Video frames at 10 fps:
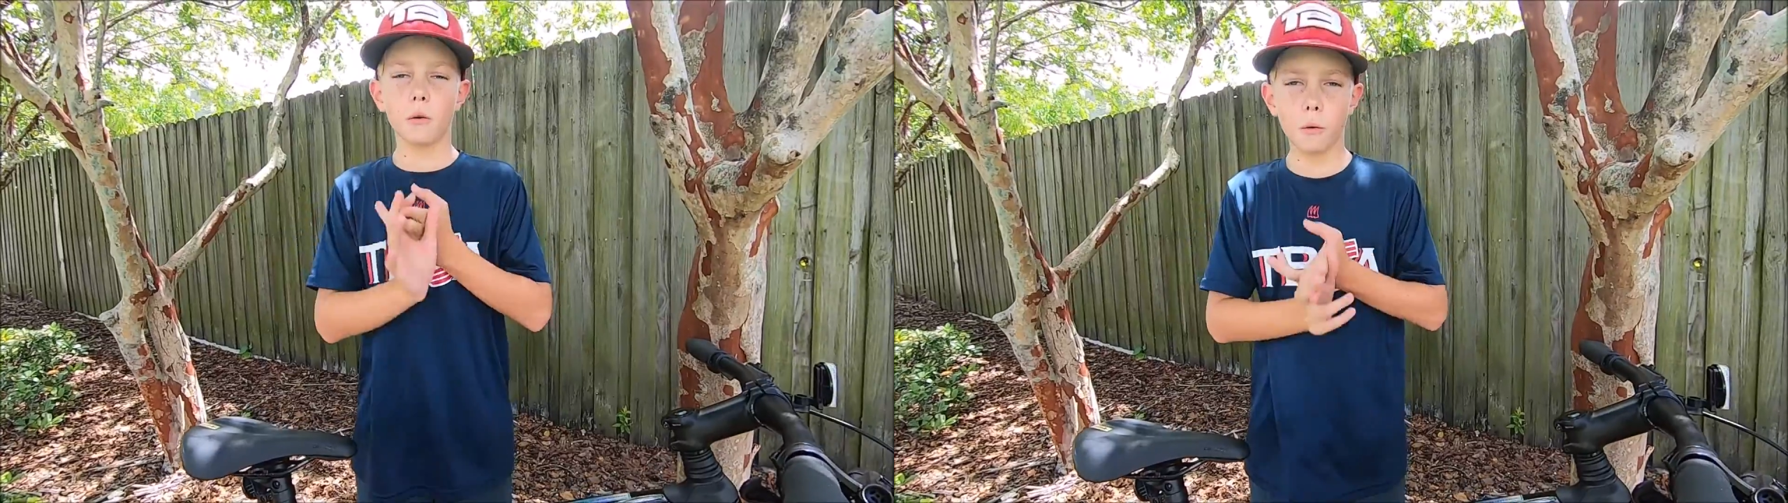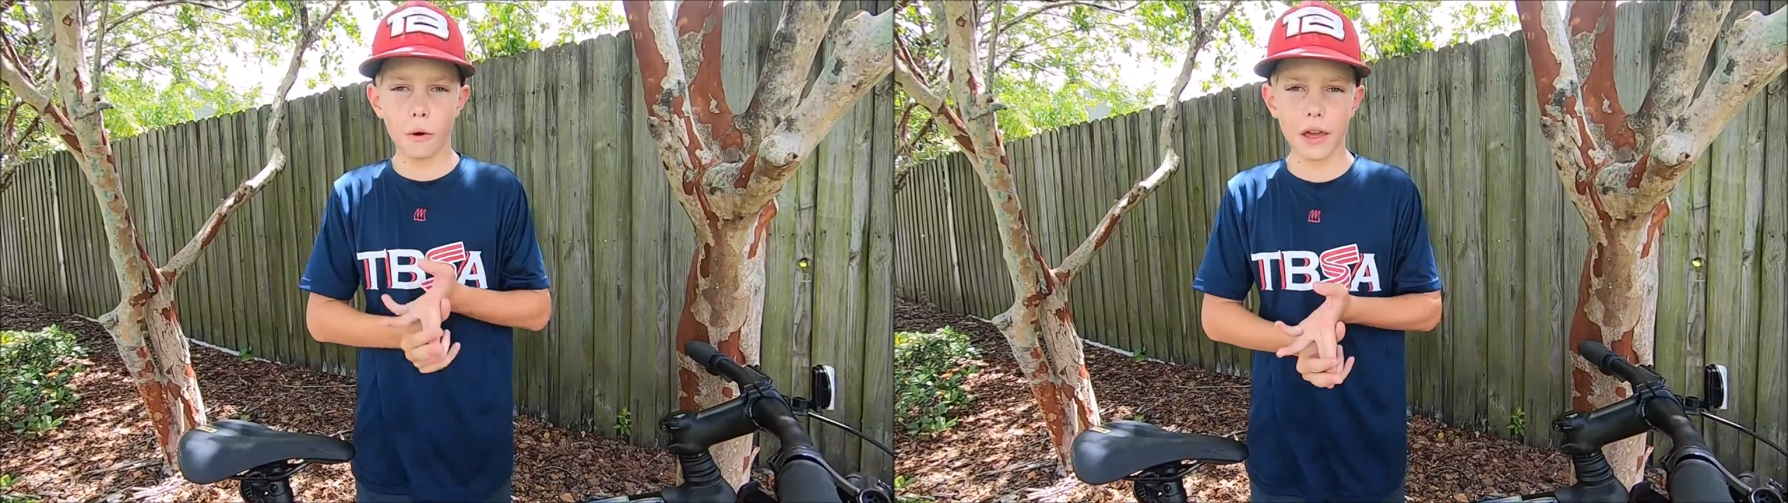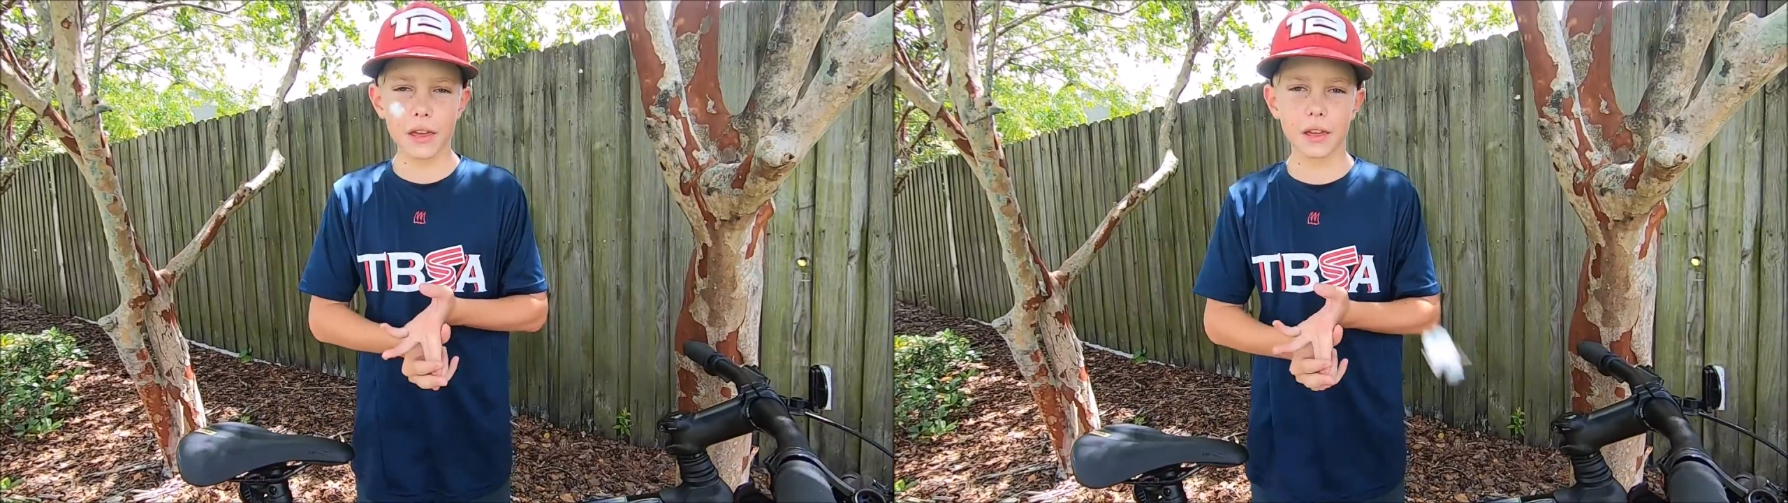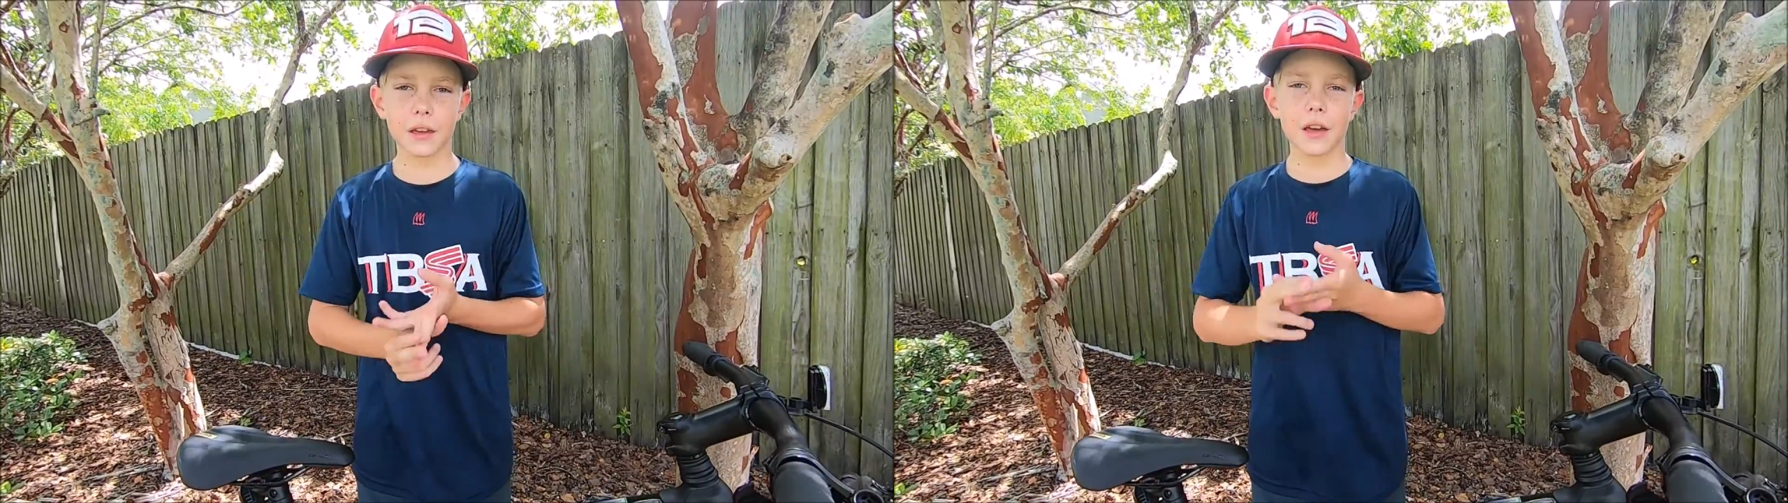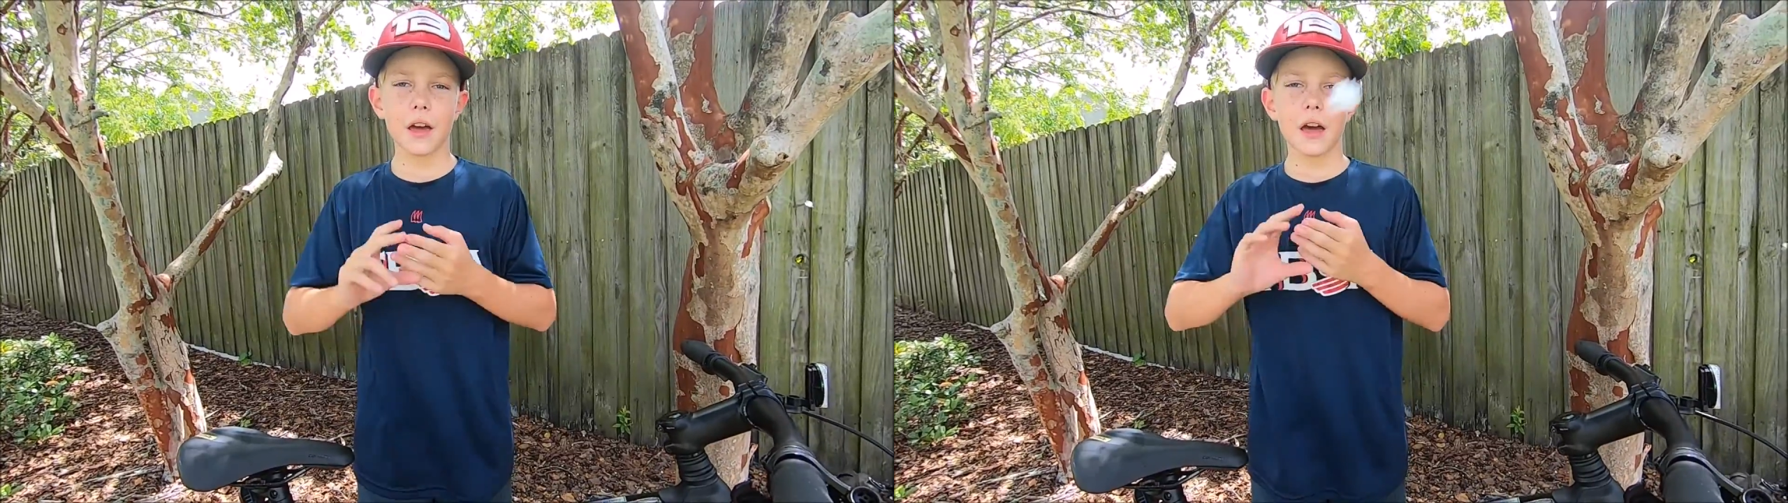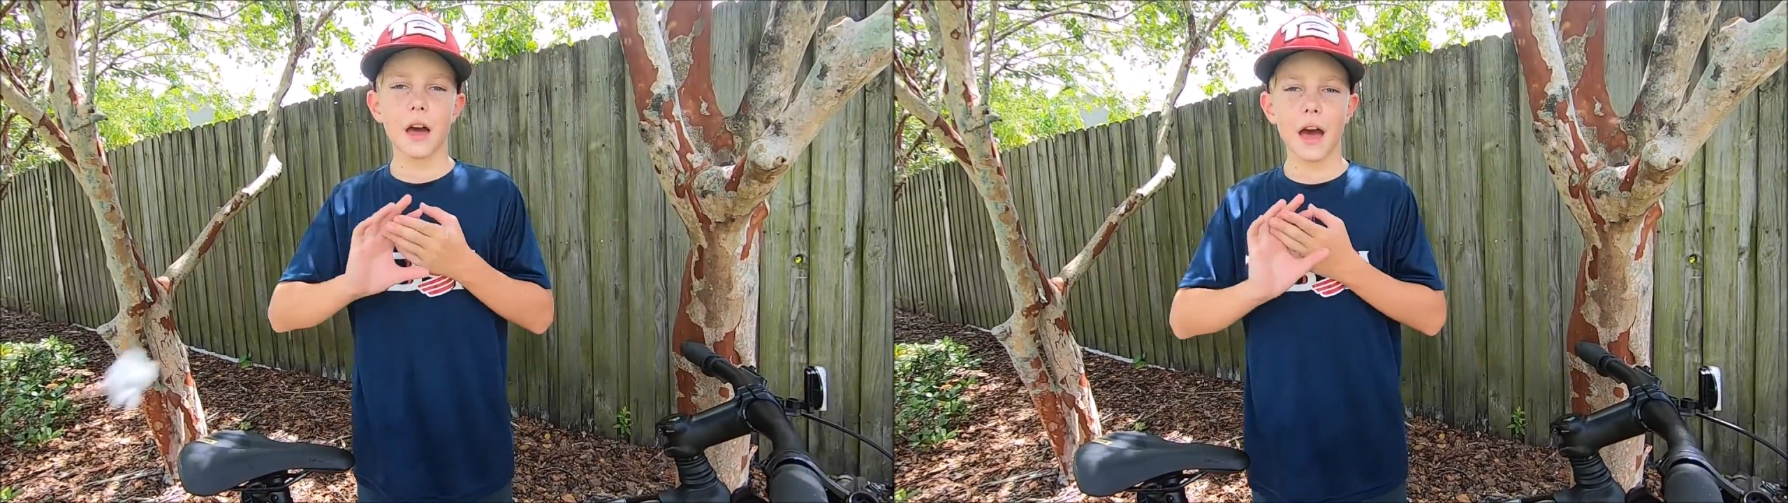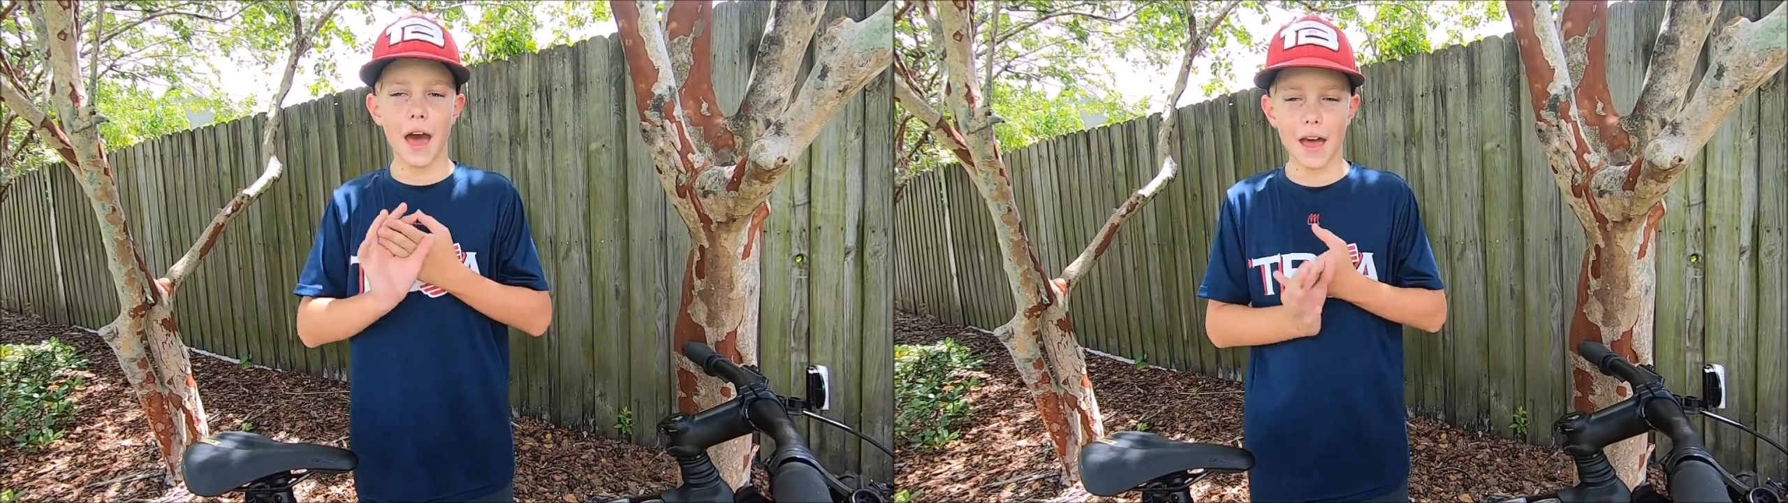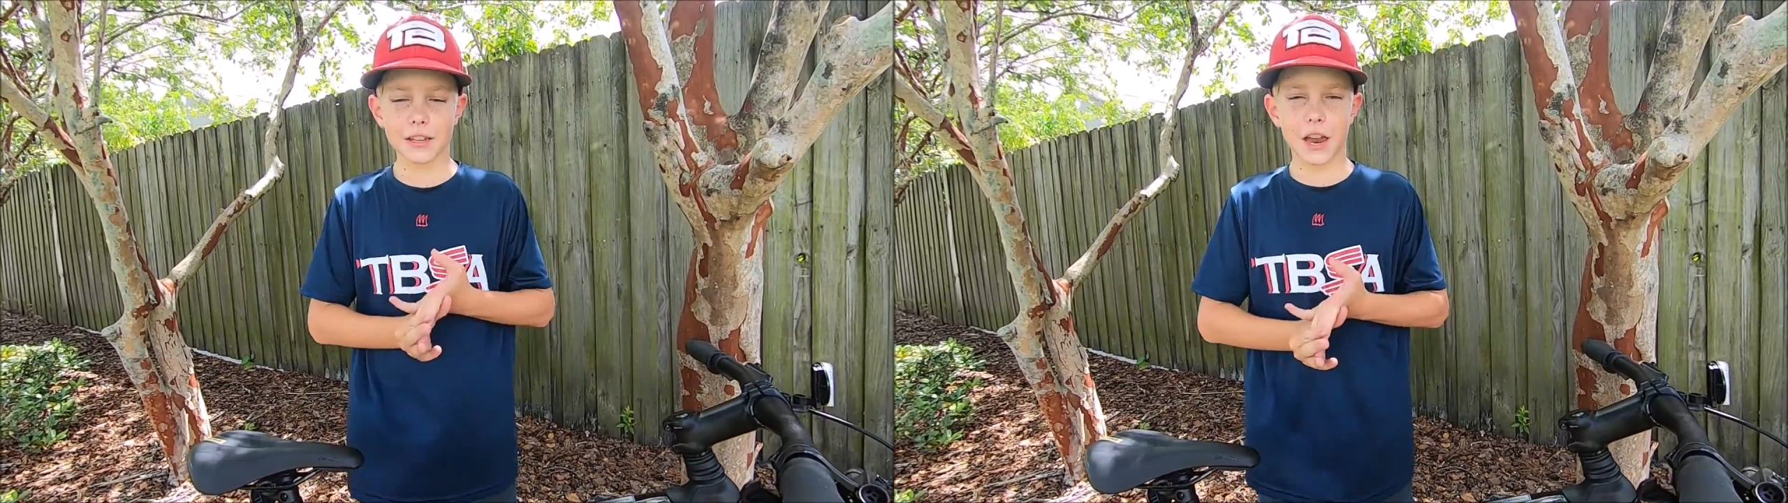quick,
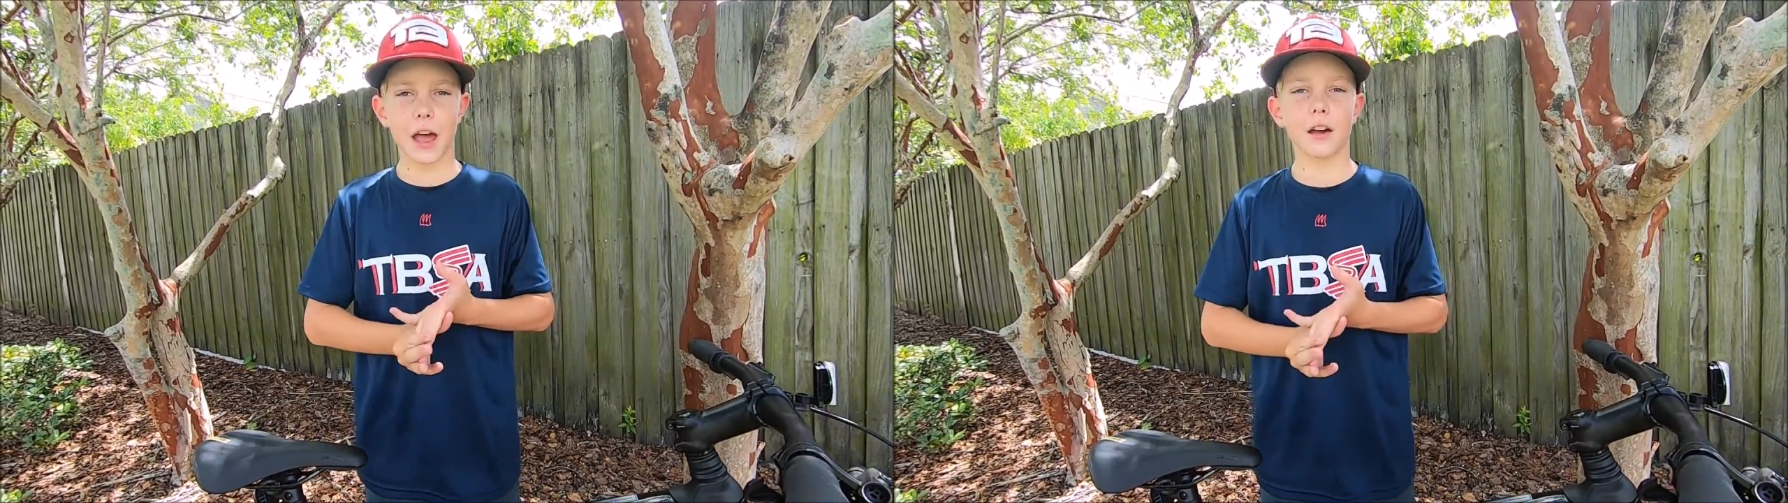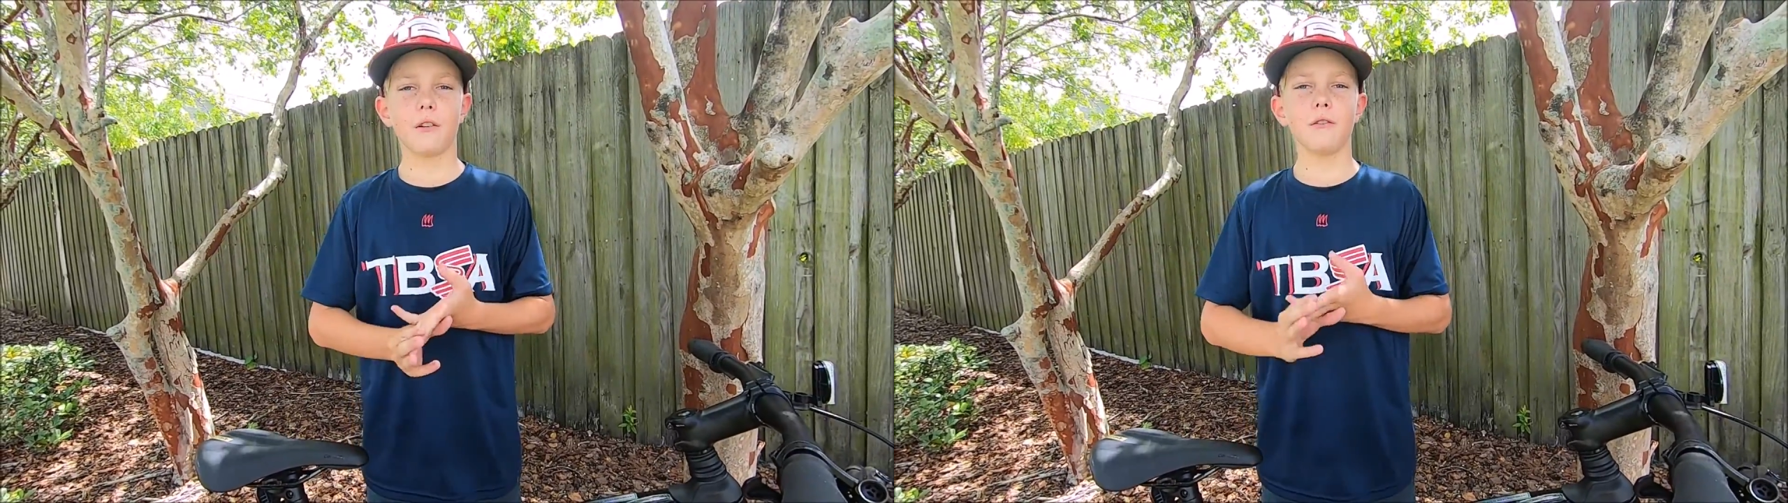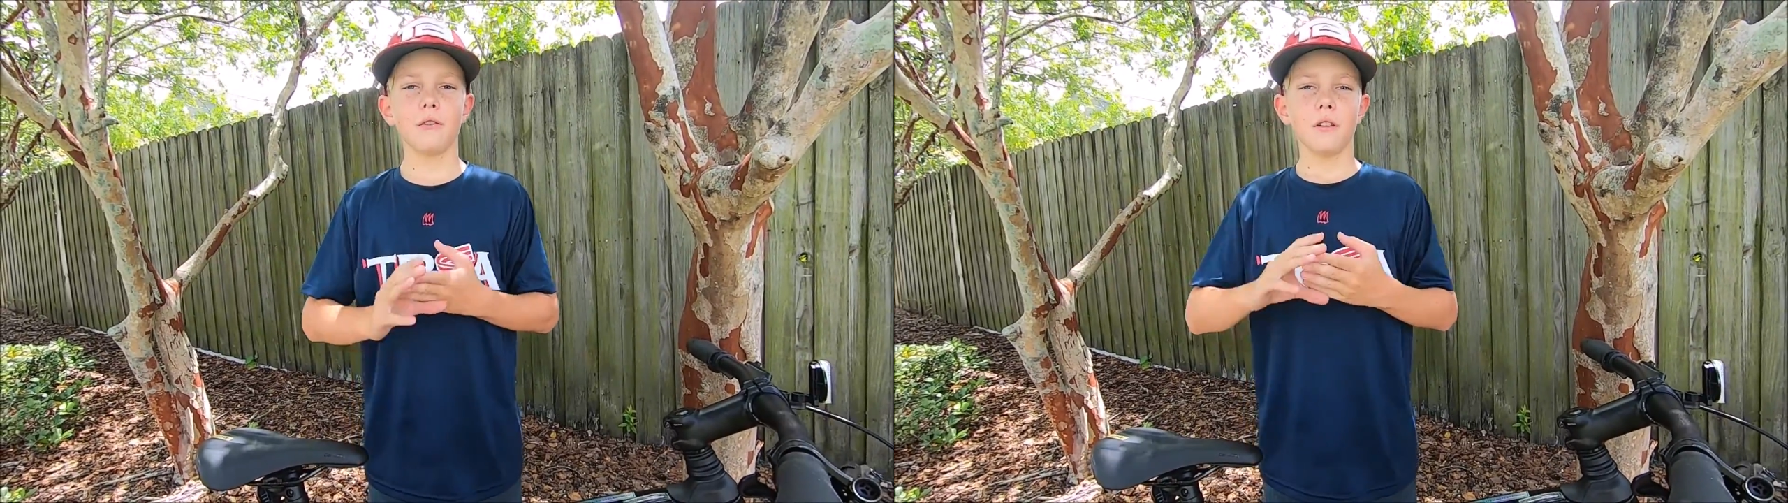agile,